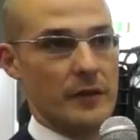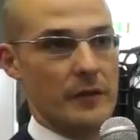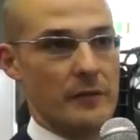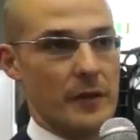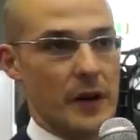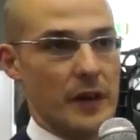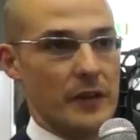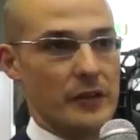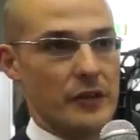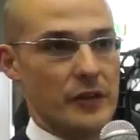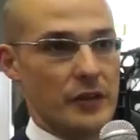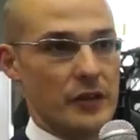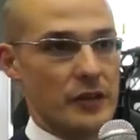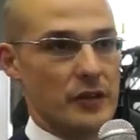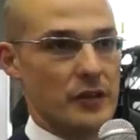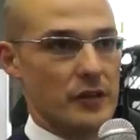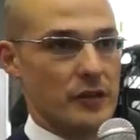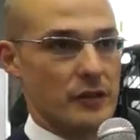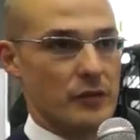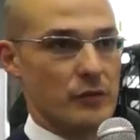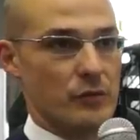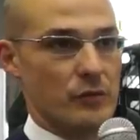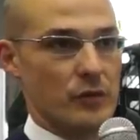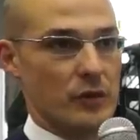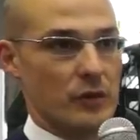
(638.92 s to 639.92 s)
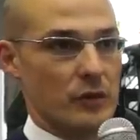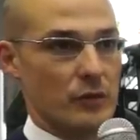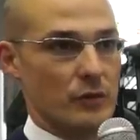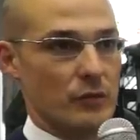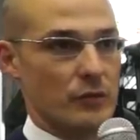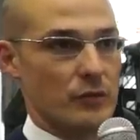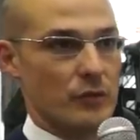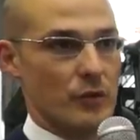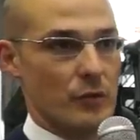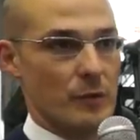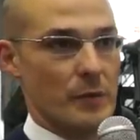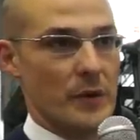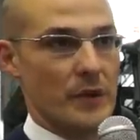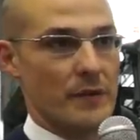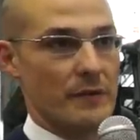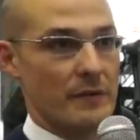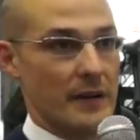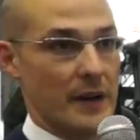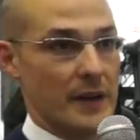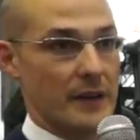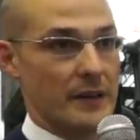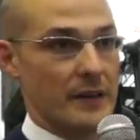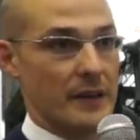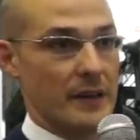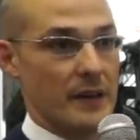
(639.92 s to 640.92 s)
advantage into a close combat
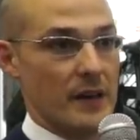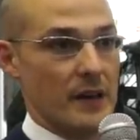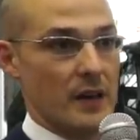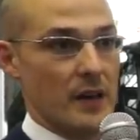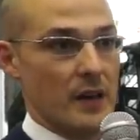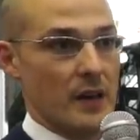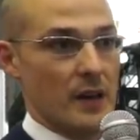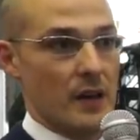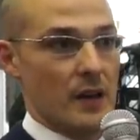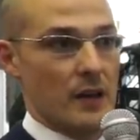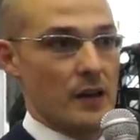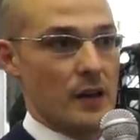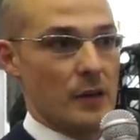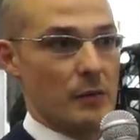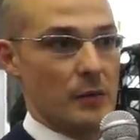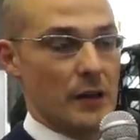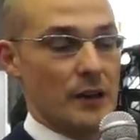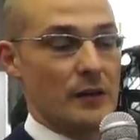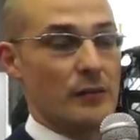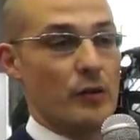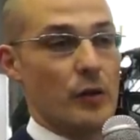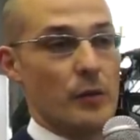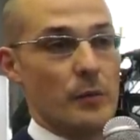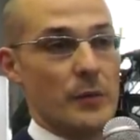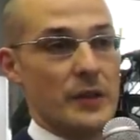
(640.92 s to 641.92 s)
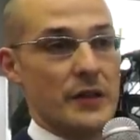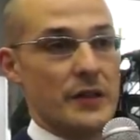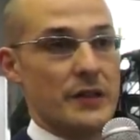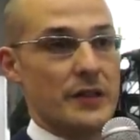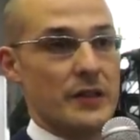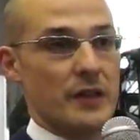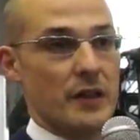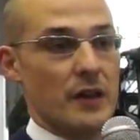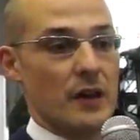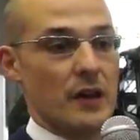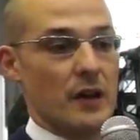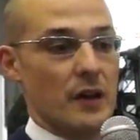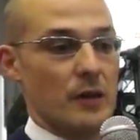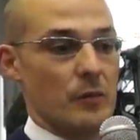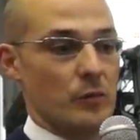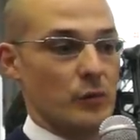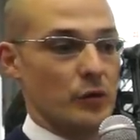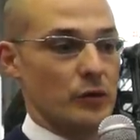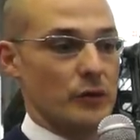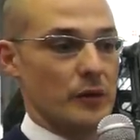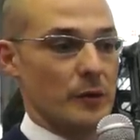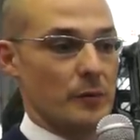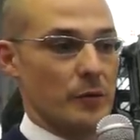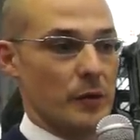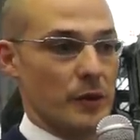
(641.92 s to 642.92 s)
fight. The platform is
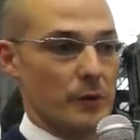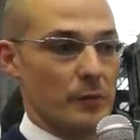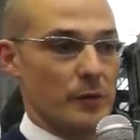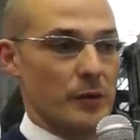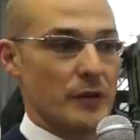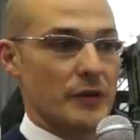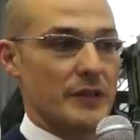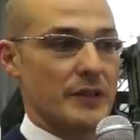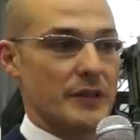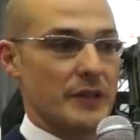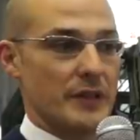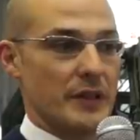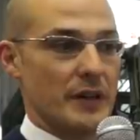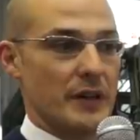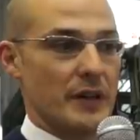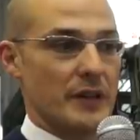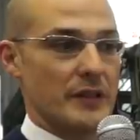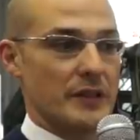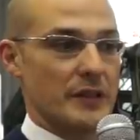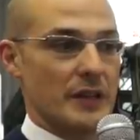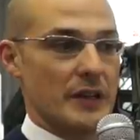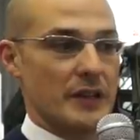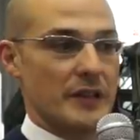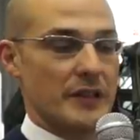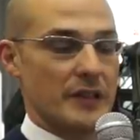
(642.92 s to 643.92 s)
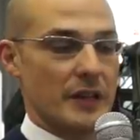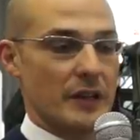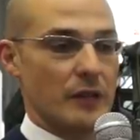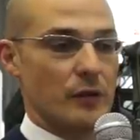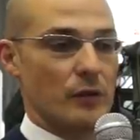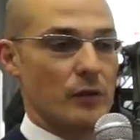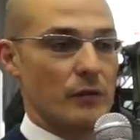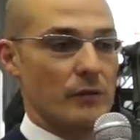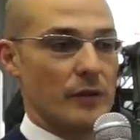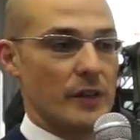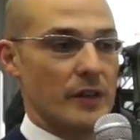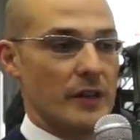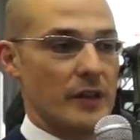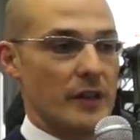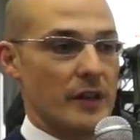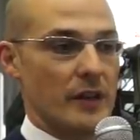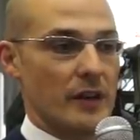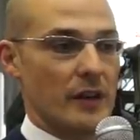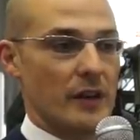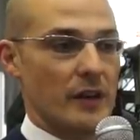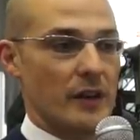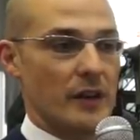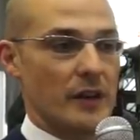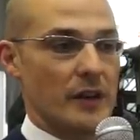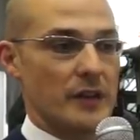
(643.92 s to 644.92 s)
multi-purpose, as I said already.
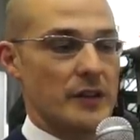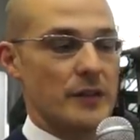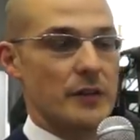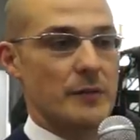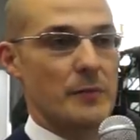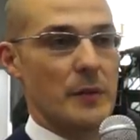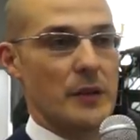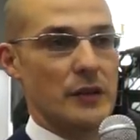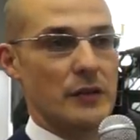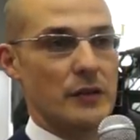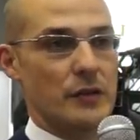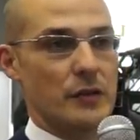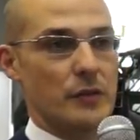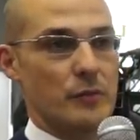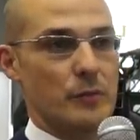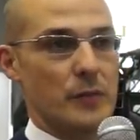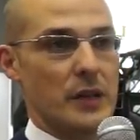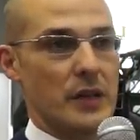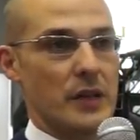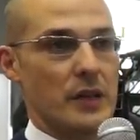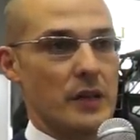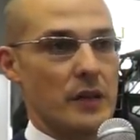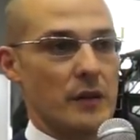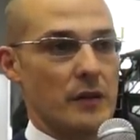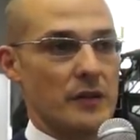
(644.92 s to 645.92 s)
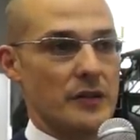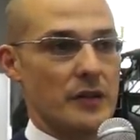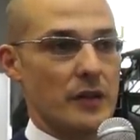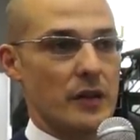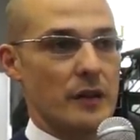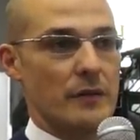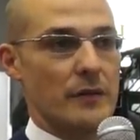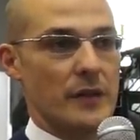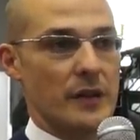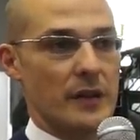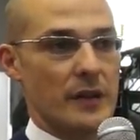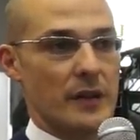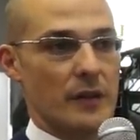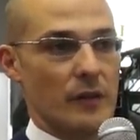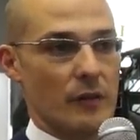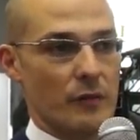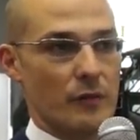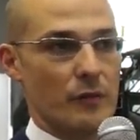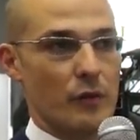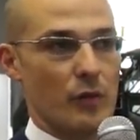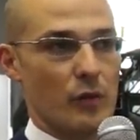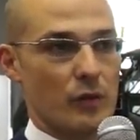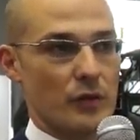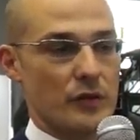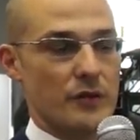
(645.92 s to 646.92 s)
It's meant to be serving,
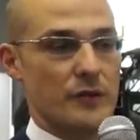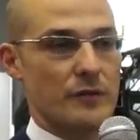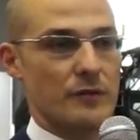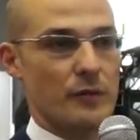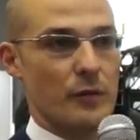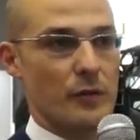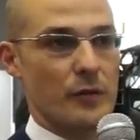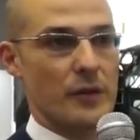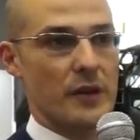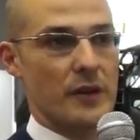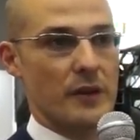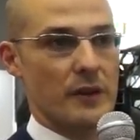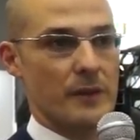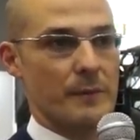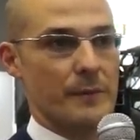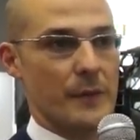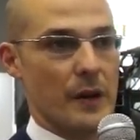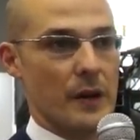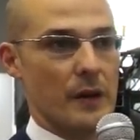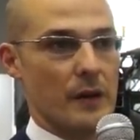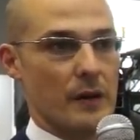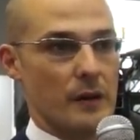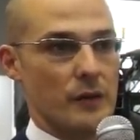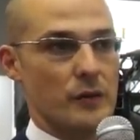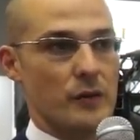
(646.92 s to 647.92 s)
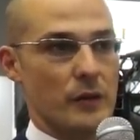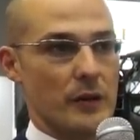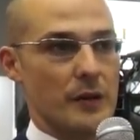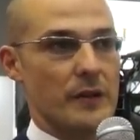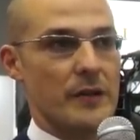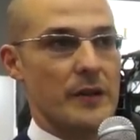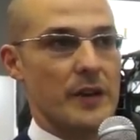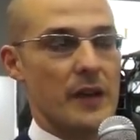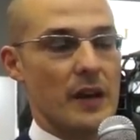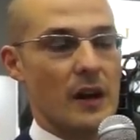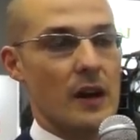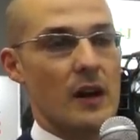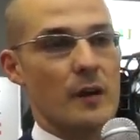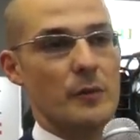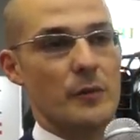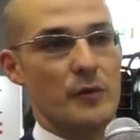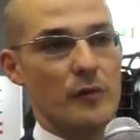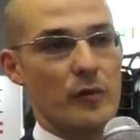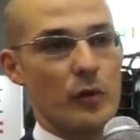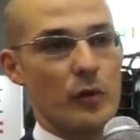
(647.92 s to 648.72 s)
of course, for the in the armed